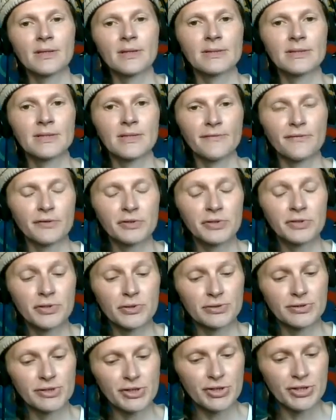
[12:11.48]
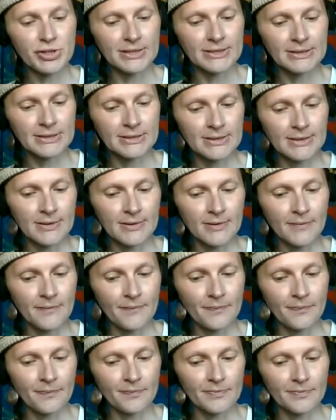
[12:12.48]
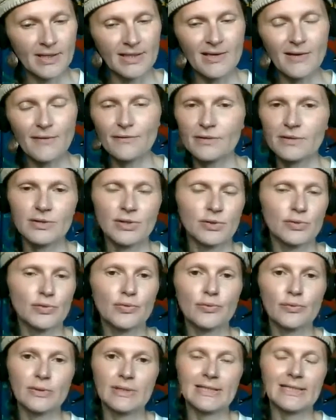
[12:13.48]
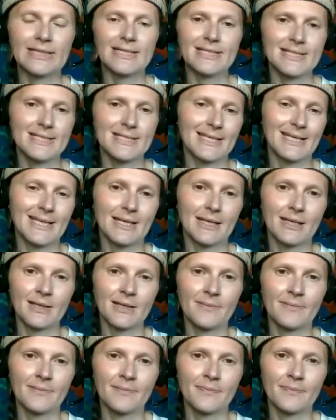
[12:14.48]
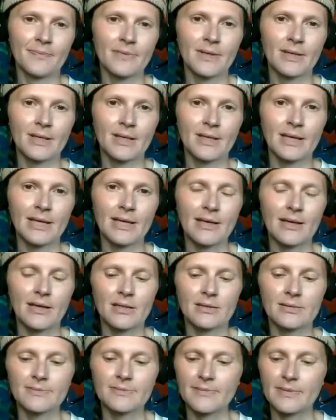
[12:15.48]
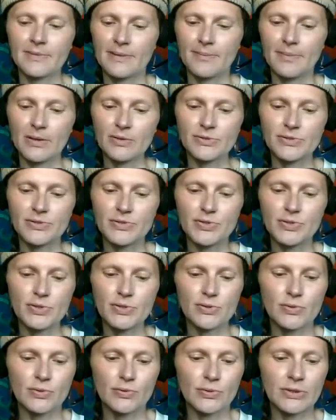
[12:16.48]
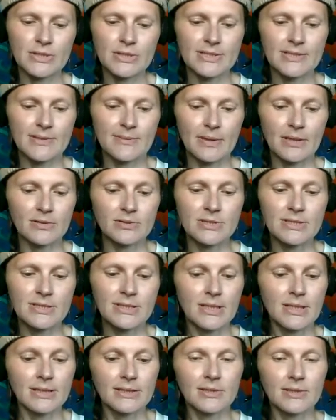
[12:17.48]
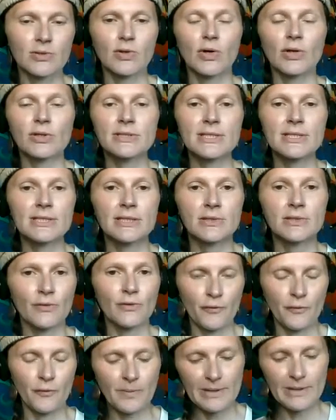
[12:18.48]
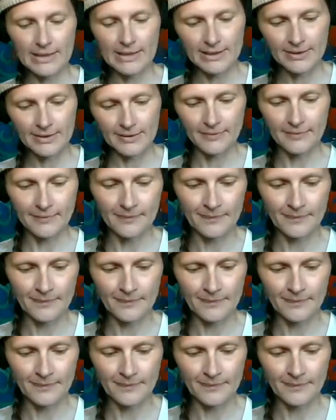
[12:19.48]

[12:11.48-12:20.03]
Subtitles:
different traditions that they were not really listening about the stories about the continent of being.